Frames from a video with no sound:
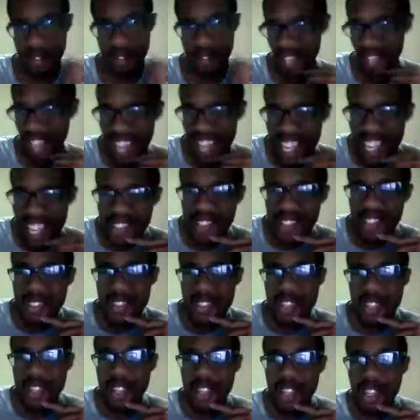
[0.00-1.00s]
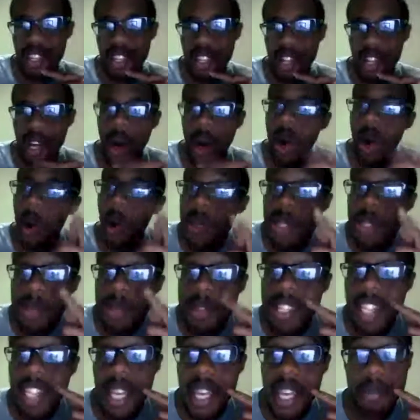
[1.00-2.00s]
of Lights. Oh, you
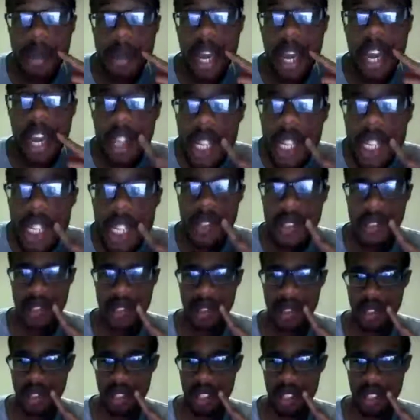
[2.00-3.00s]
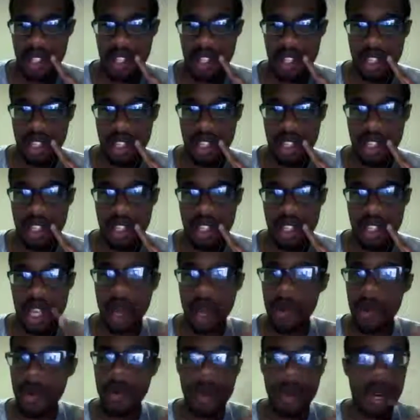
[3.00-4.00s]
mean like Paris?
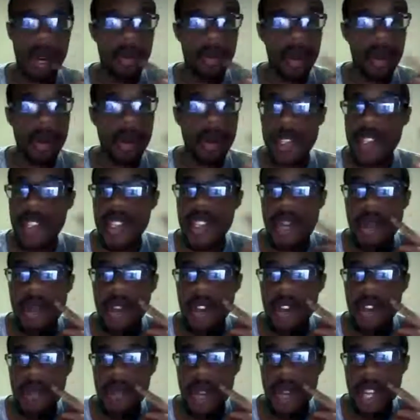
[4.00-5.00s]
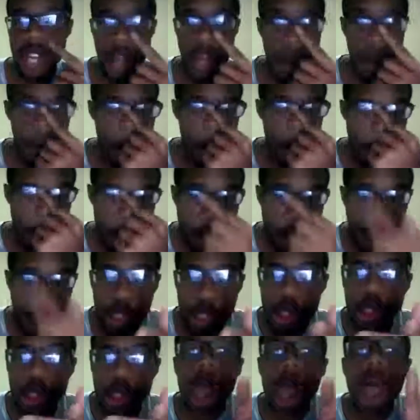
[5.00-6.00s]
And what do we see in Paris right now?
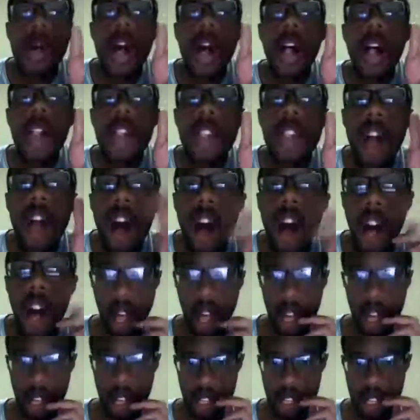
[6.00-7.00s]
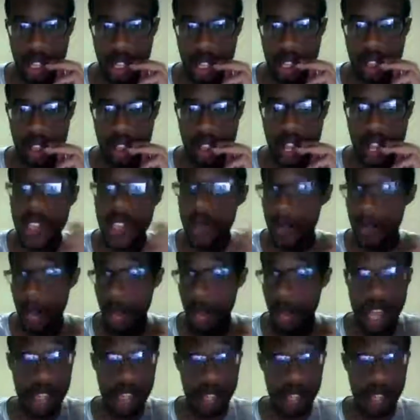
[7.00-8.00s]
Martial law. That's
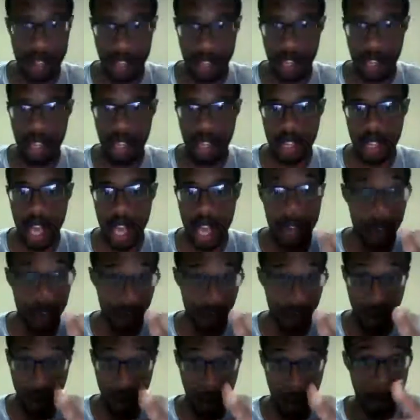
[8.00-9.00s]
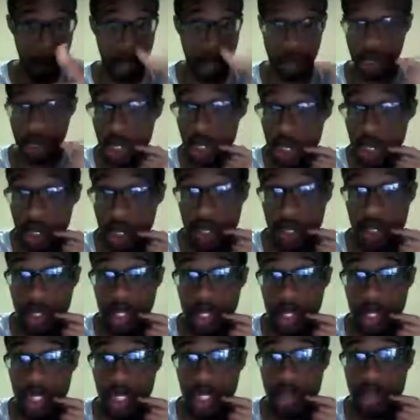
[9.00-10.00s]
what I see. I don't know about you,
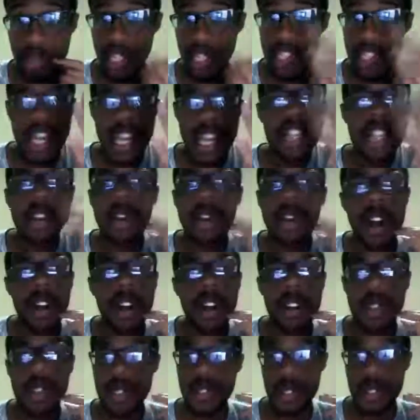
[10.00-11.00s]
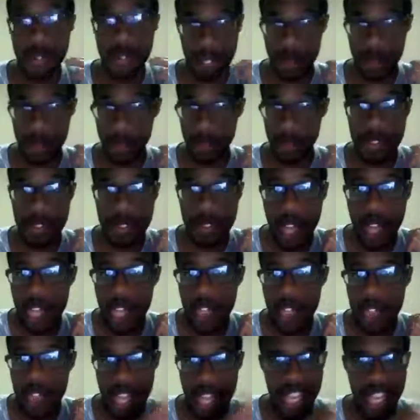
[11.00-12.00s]
because I know all those events were
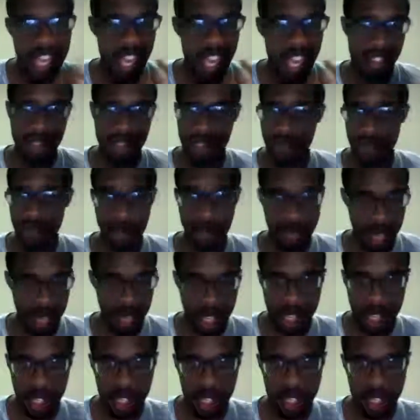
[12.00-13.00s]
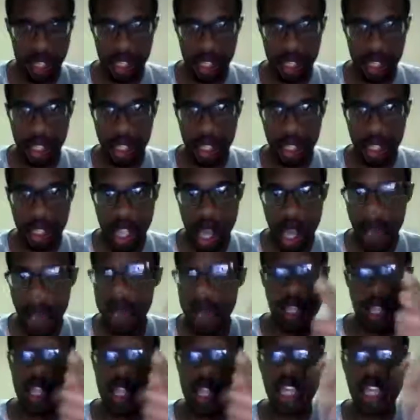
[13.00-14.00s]
staged. They can't fool me. I
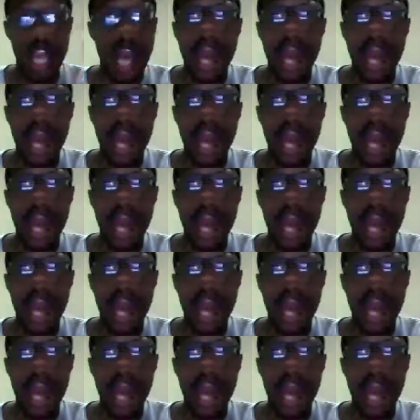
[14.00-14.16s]
mean,